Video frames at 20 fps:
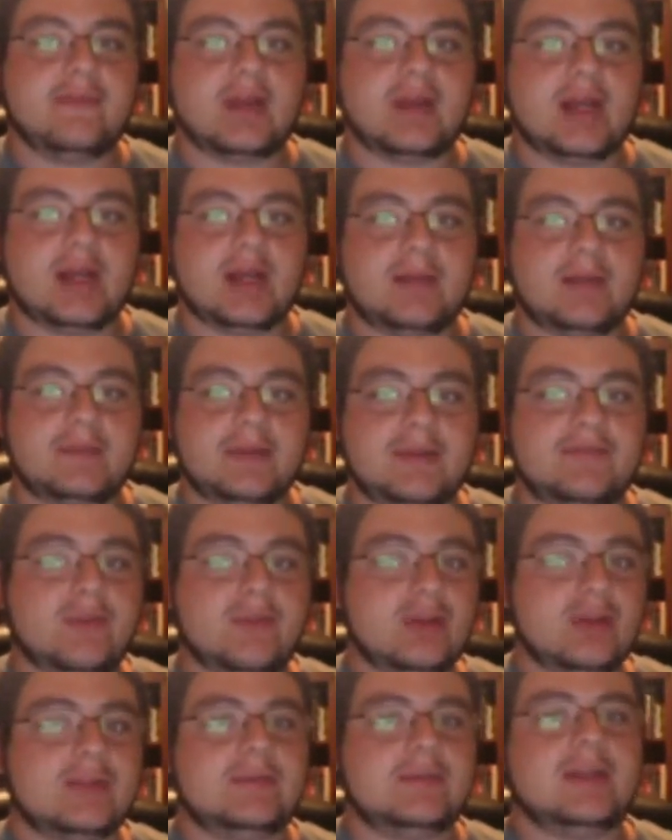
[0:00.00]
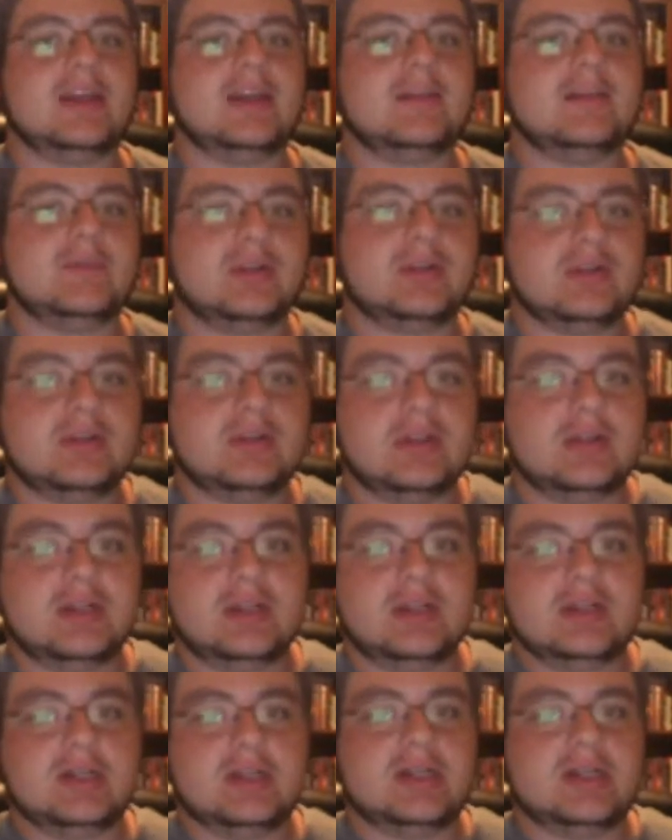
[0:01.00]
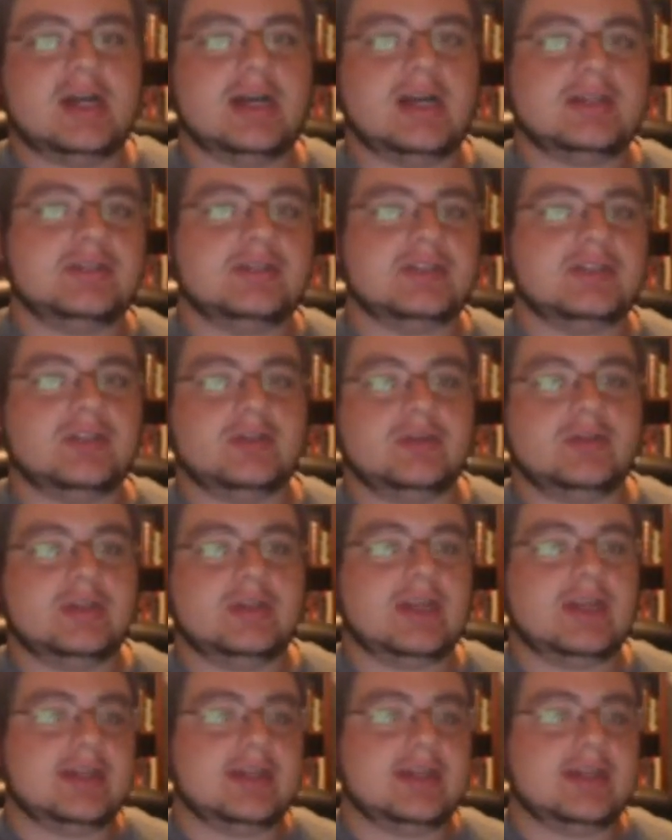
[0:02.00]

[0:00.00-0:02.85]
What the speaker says: fully playable on its own.